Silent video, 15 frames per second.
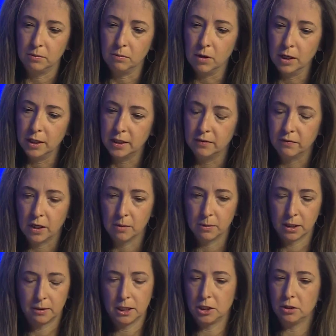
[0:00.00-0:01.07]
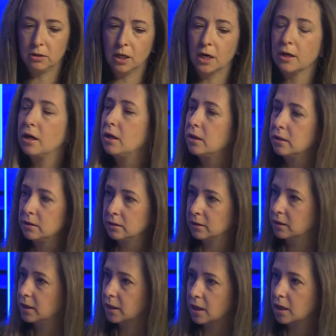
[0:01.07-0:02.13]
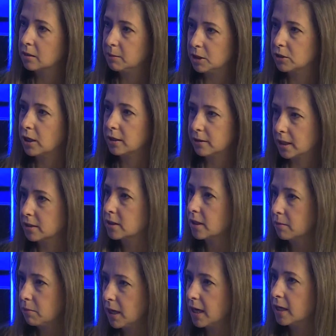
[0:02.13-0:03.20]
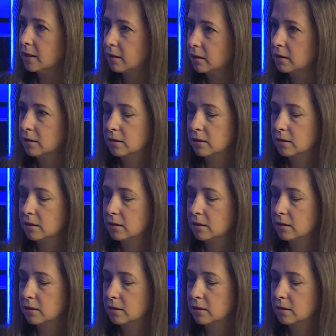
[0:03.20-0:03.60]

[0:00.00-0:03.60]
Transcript: market environment because not all economies are at that same path.